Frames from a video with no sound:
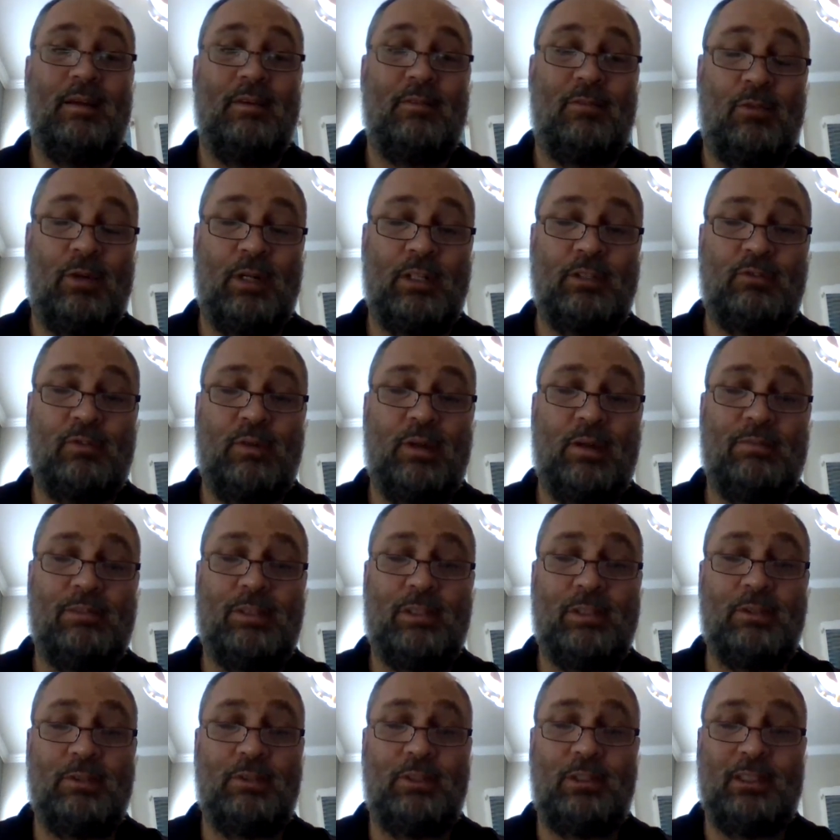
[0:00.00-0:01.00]
French
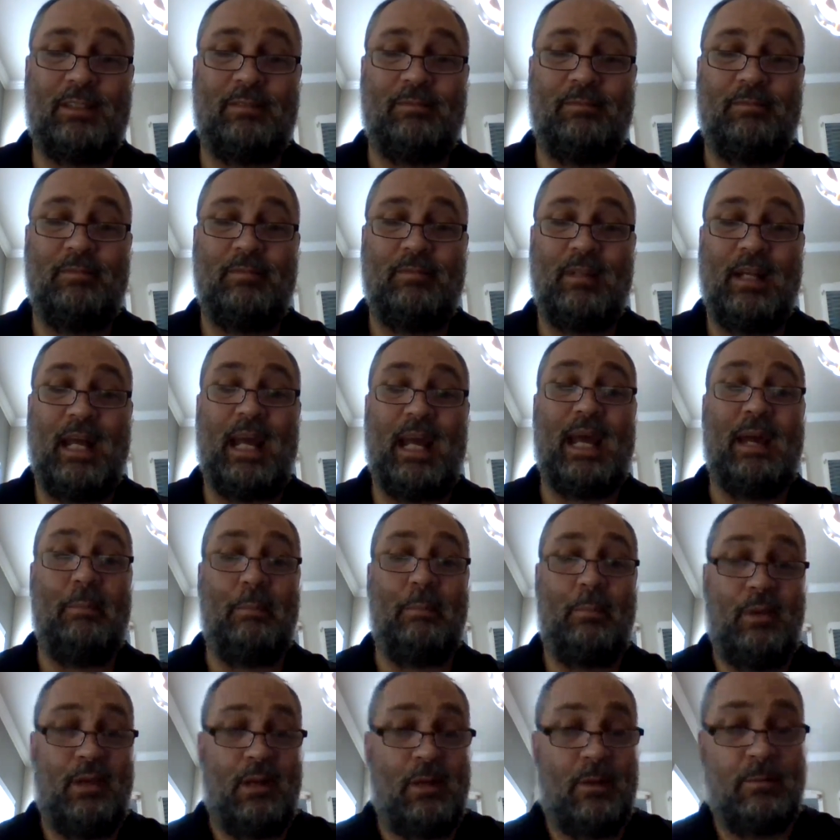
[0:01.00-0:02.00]
Revolution,
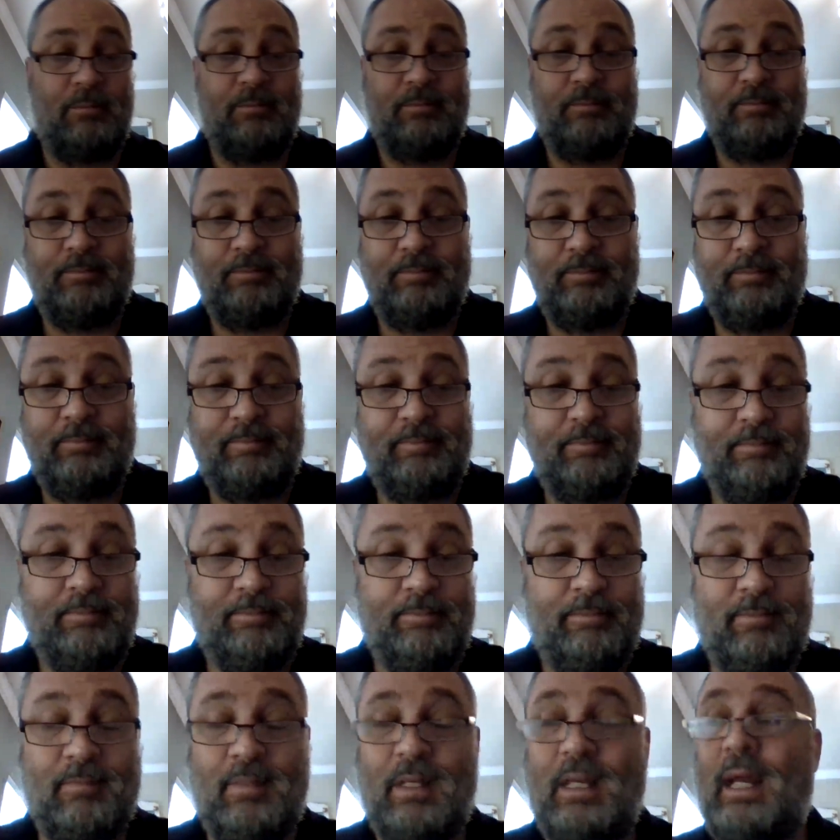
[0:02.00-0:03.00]
Ampere.
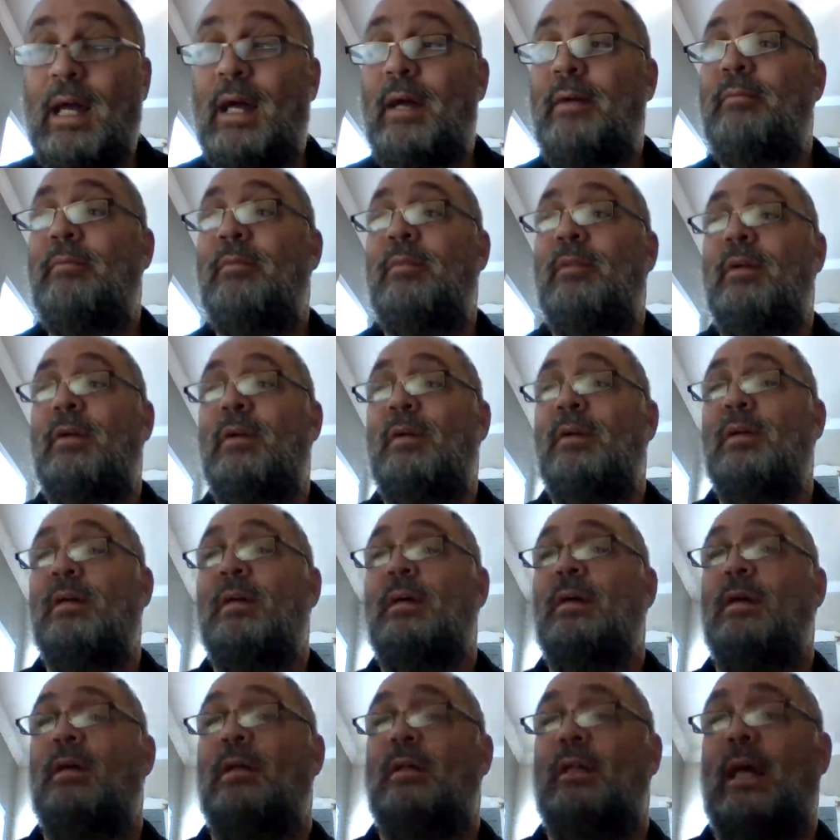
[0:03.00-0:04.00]
Okay.
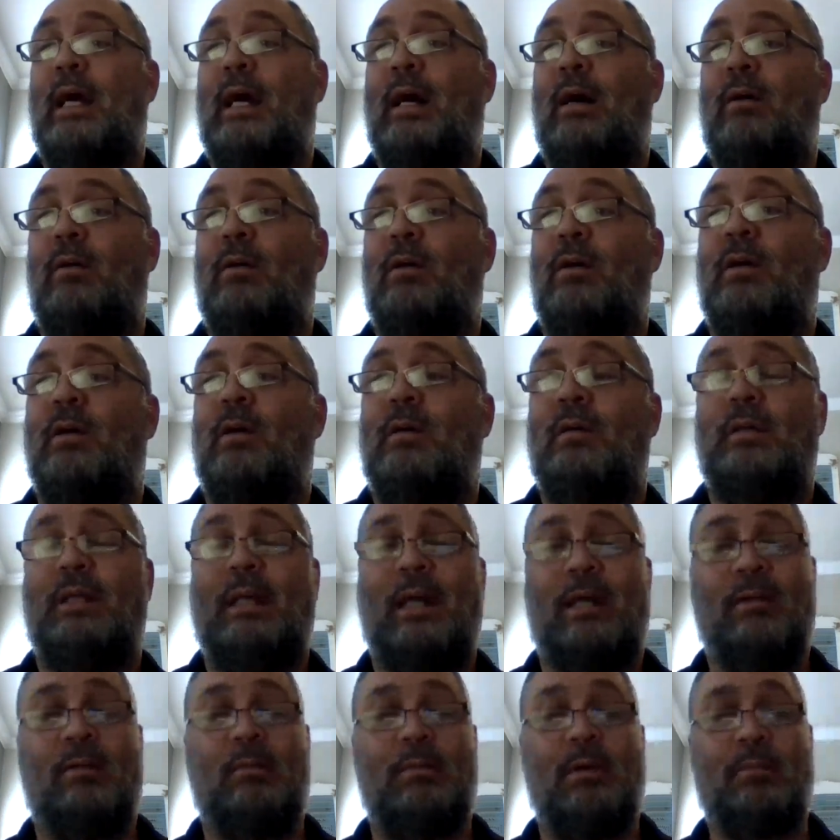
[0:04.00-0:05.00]
Now, you
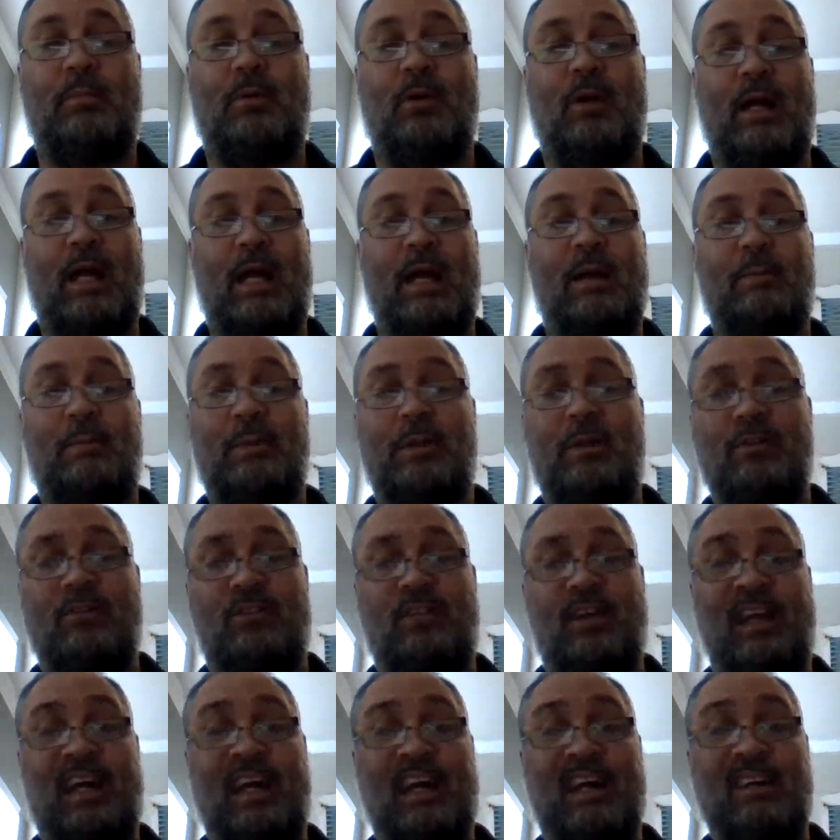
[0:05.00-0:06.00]
got to remember, Ampere is
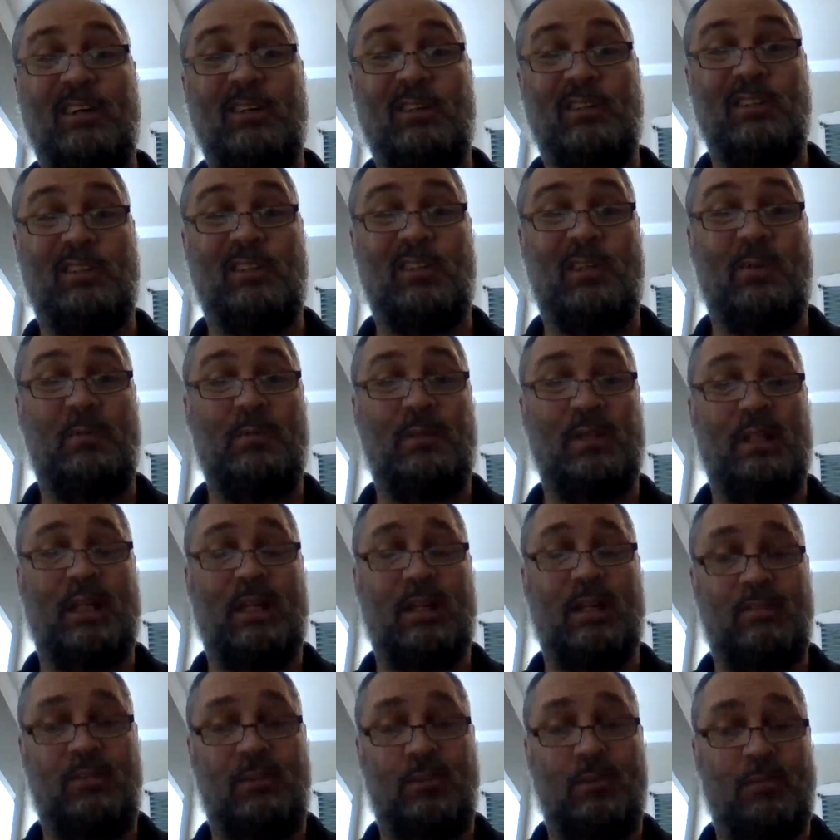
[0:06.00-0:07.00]
the guy who determined that
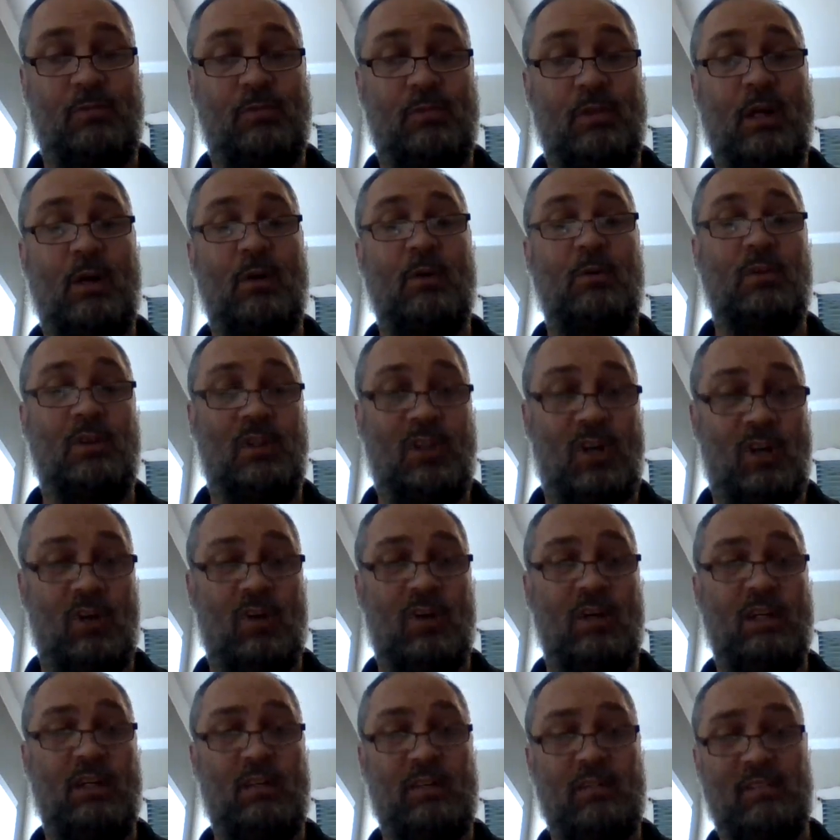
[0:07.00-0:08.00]
if you flowed
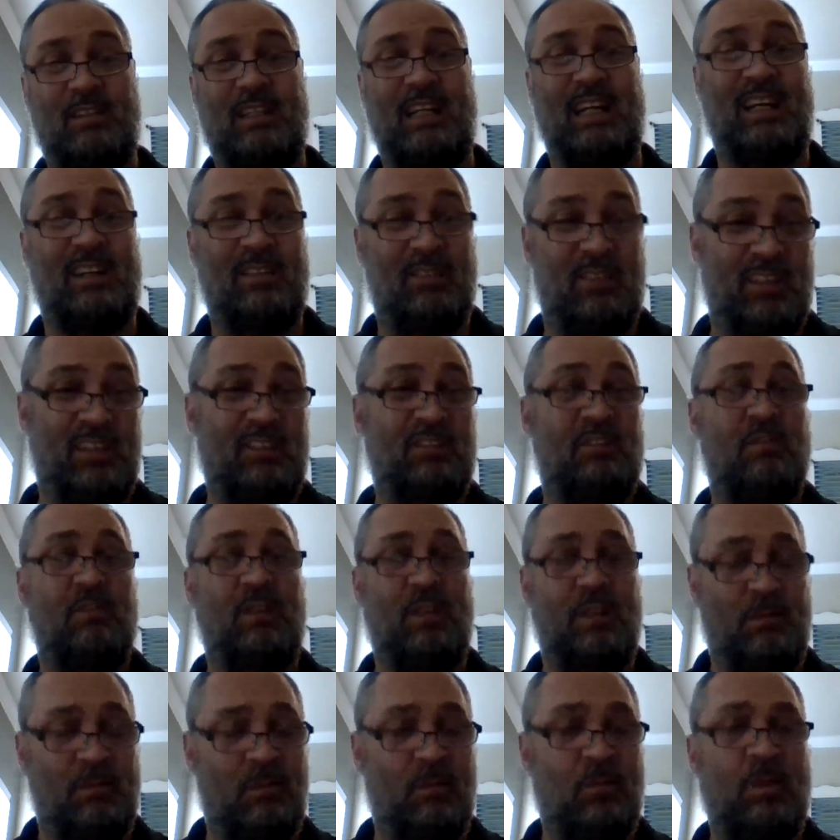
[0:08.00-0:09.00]
current, like
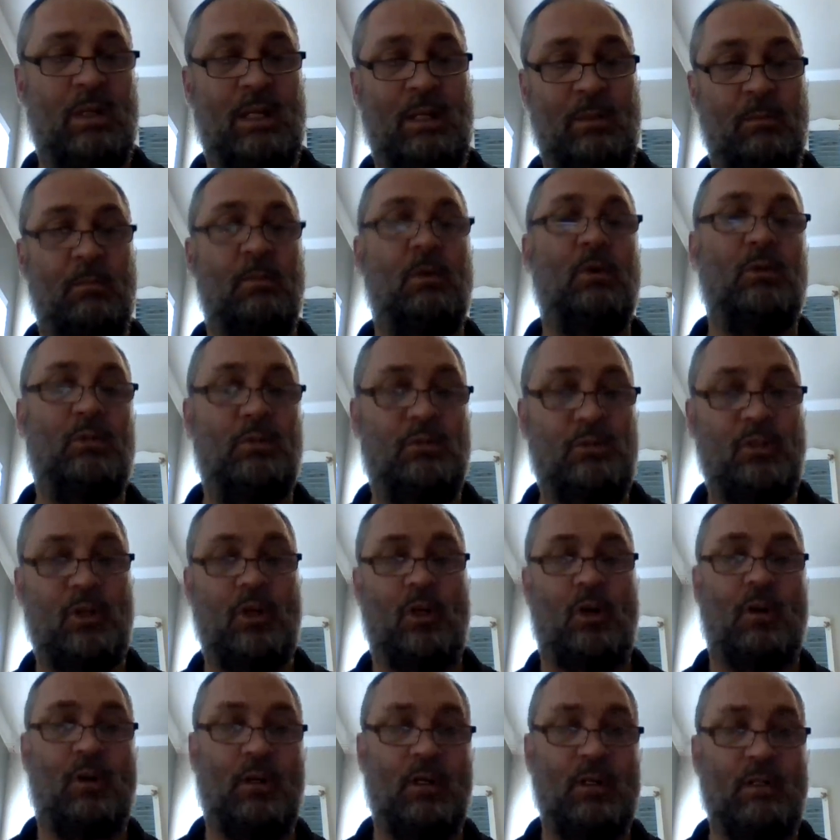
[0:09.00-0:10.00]
when he moved
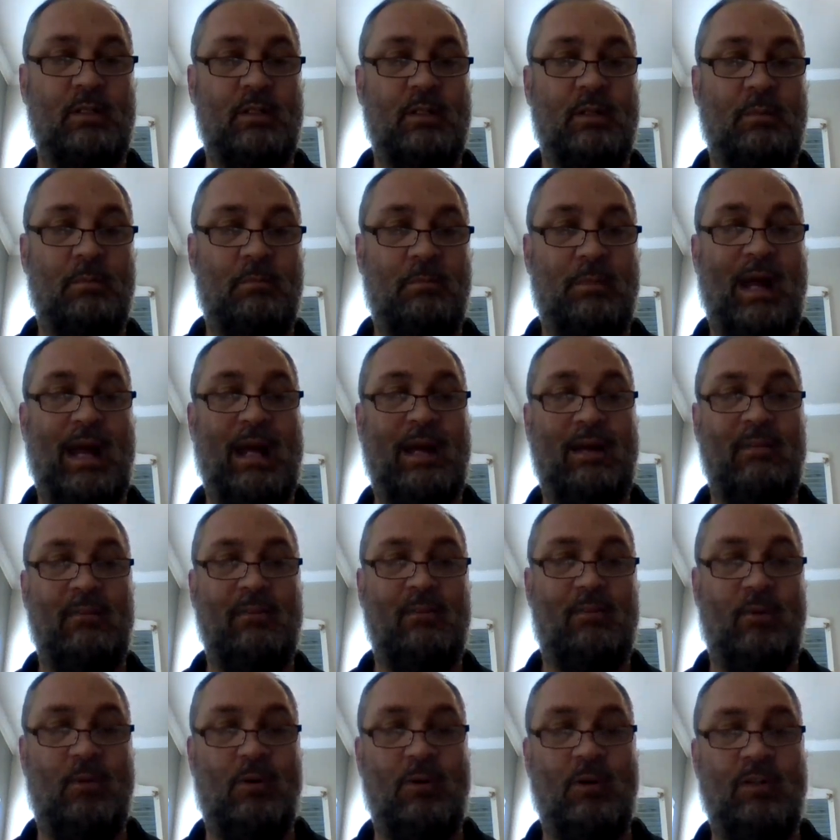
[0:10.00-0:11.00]
current back and
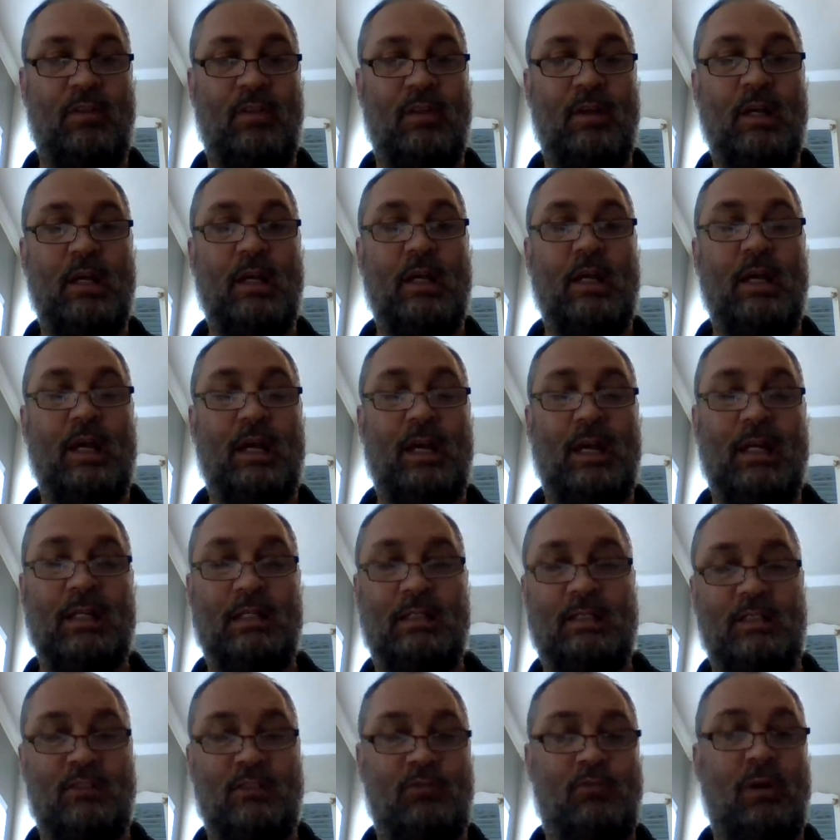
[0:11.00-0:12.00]
forth,
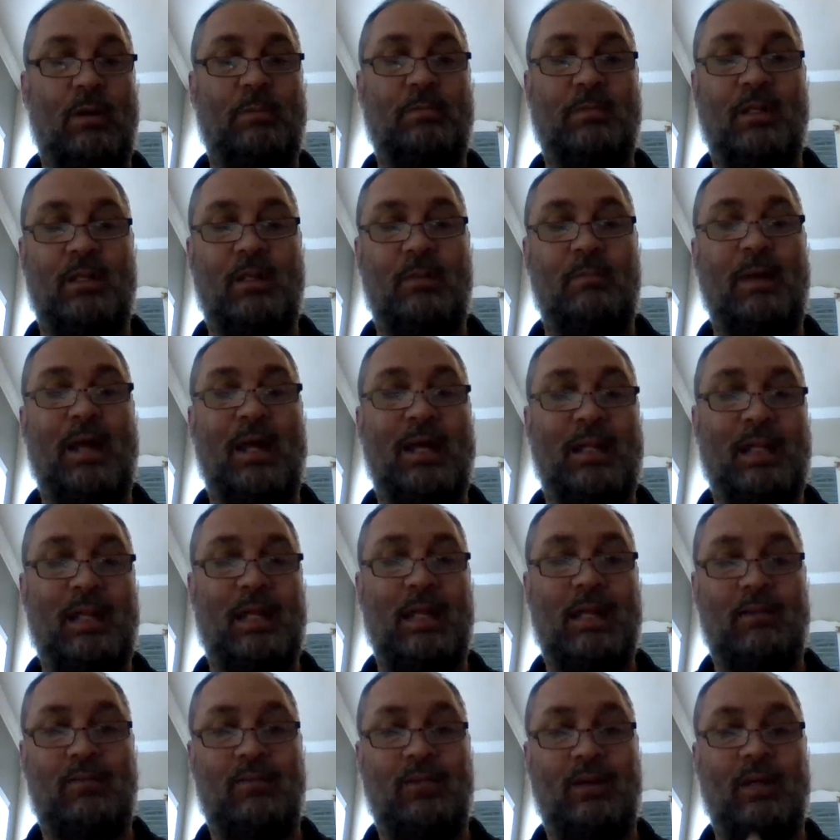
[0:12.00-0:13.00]
it disrupted the
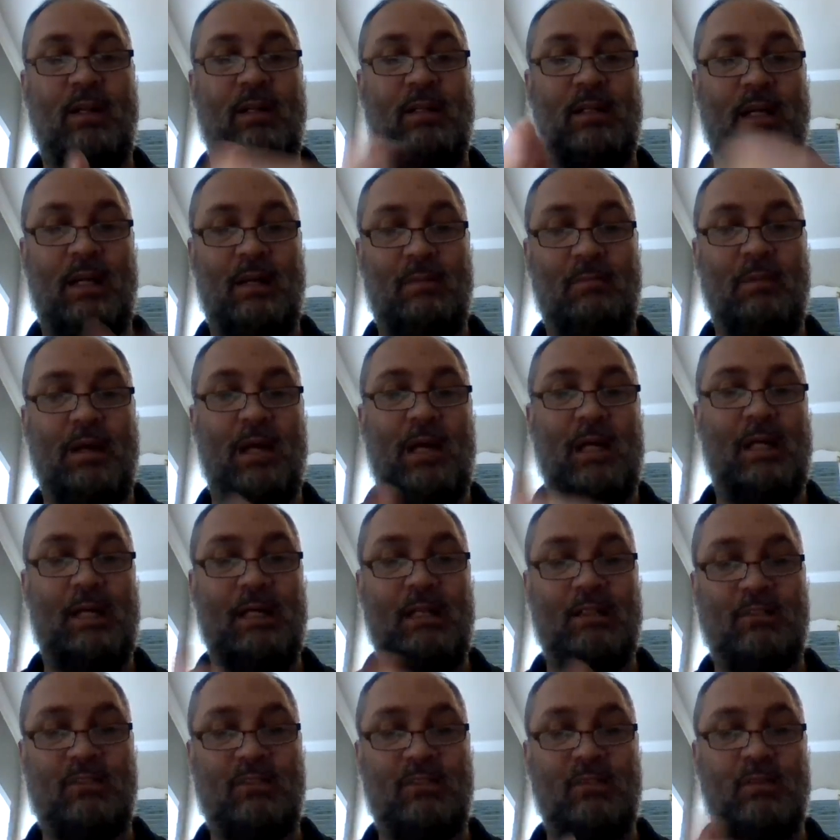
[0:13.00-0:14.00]
magnetic field and made
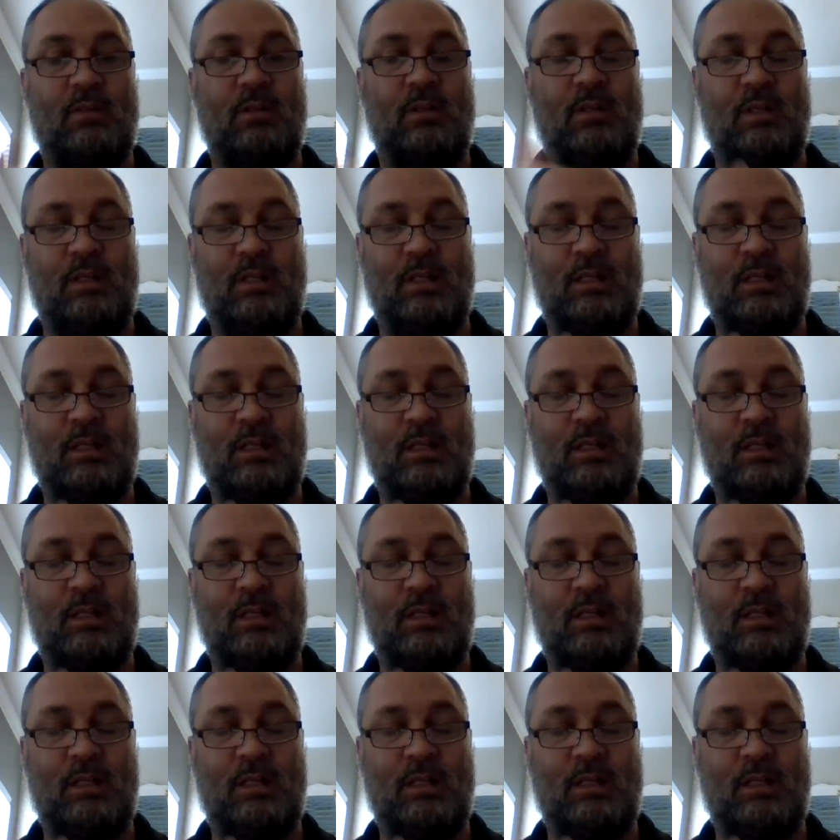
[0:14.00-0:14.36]
his